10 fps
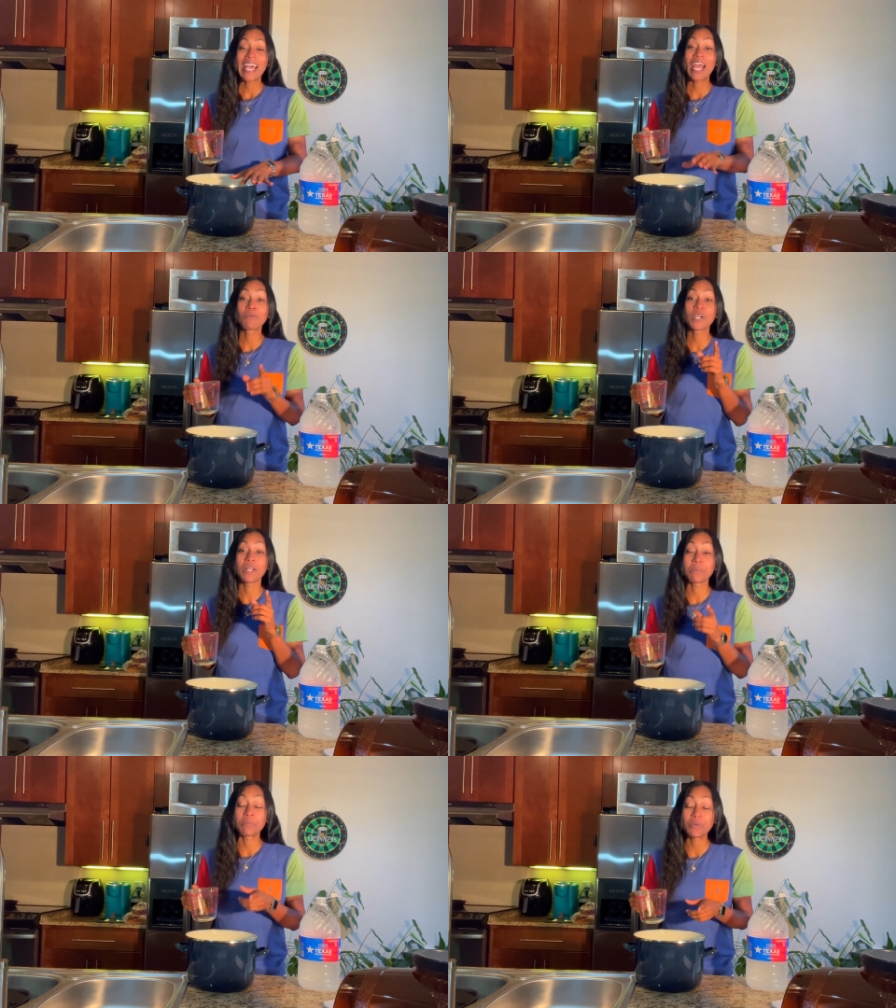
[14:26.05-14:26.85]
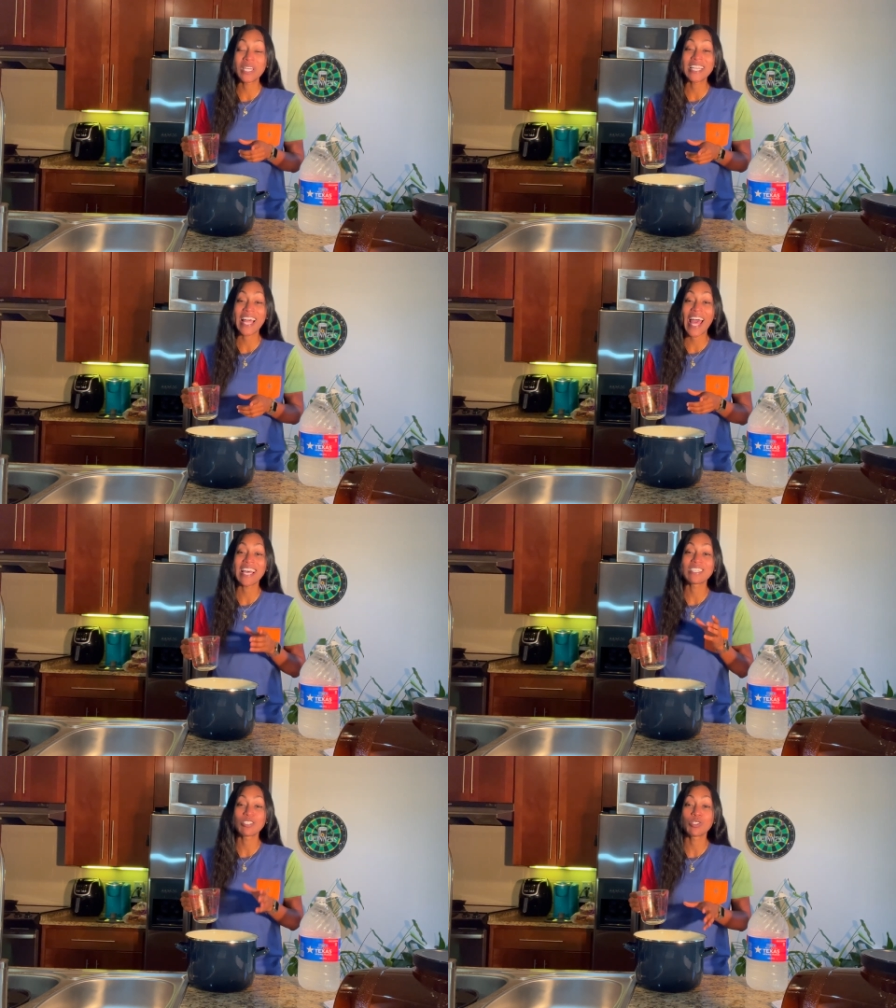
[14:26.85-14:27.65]
and we're gonna bring
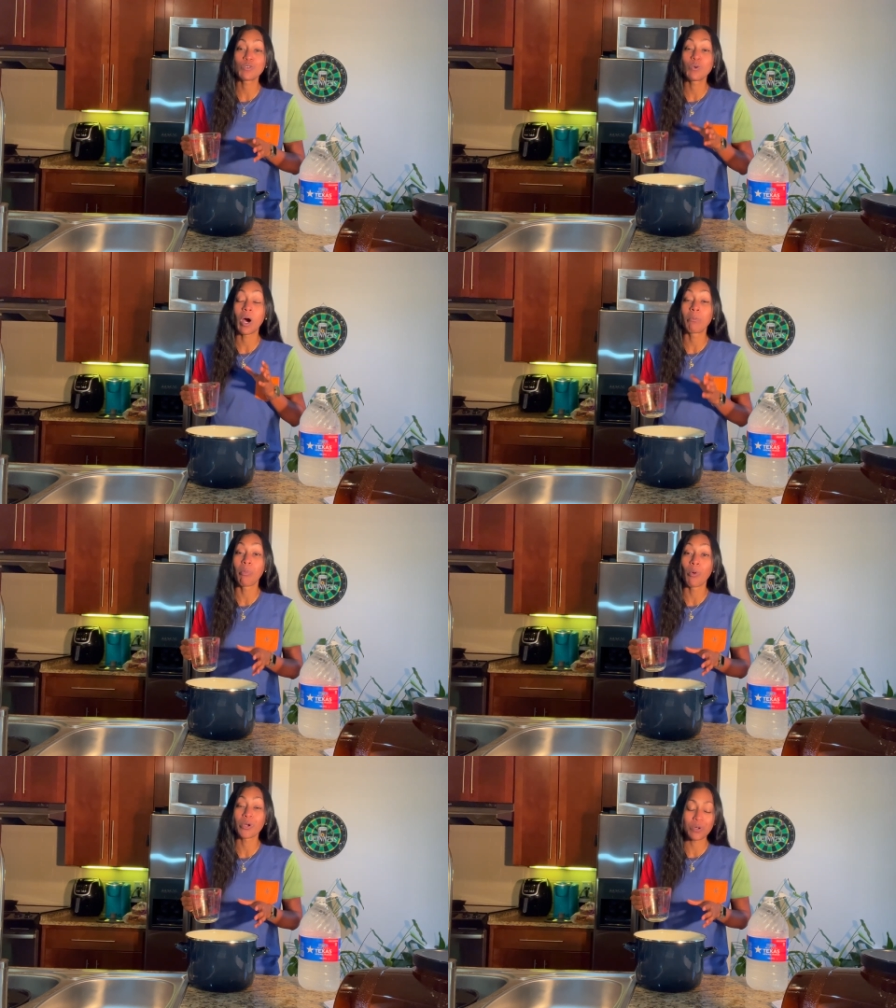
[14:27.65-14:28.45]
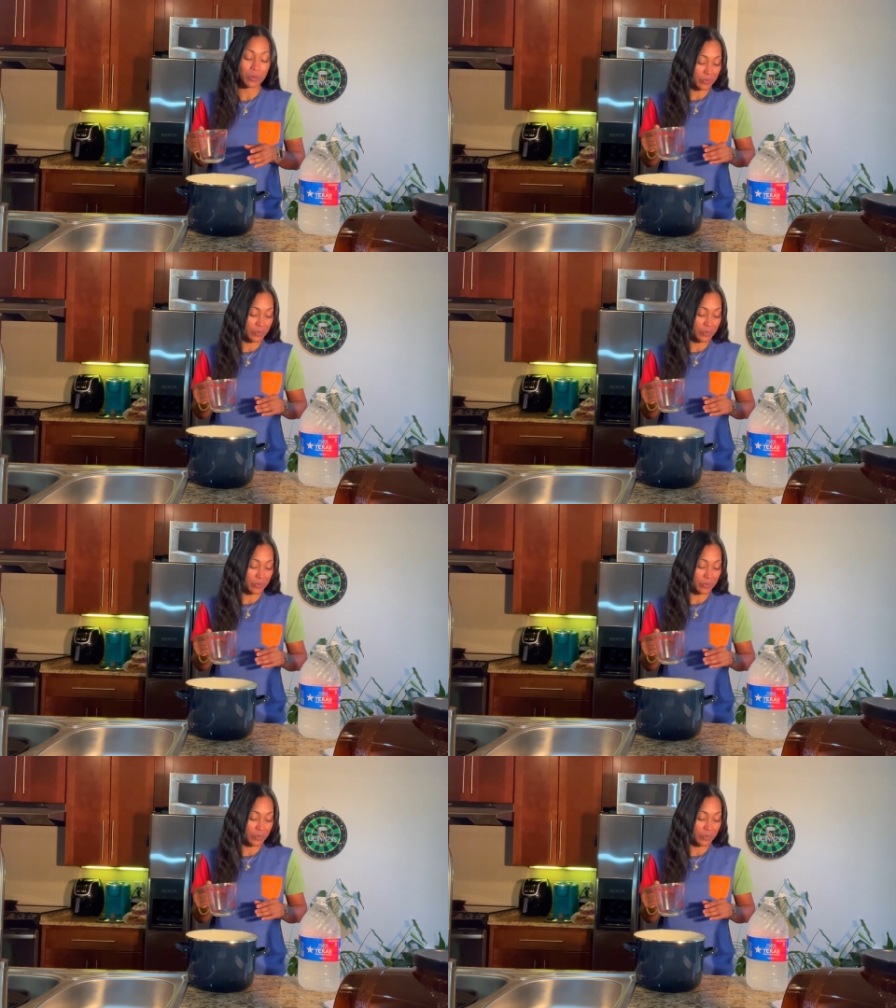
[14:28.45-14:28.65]
that to a boil.